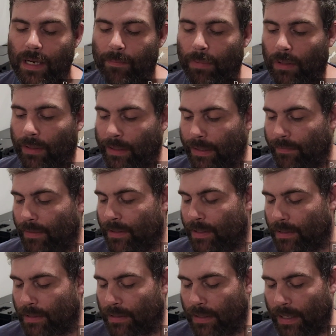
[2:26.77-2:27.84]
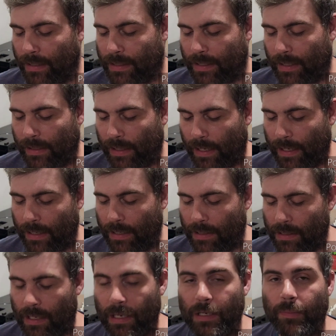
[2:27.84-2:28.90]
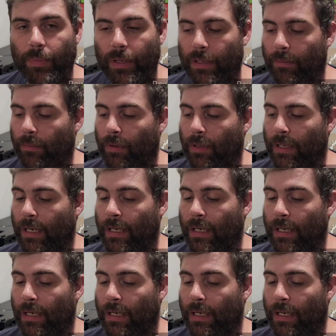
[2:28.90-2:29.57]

I believe this is a 1980s independent book,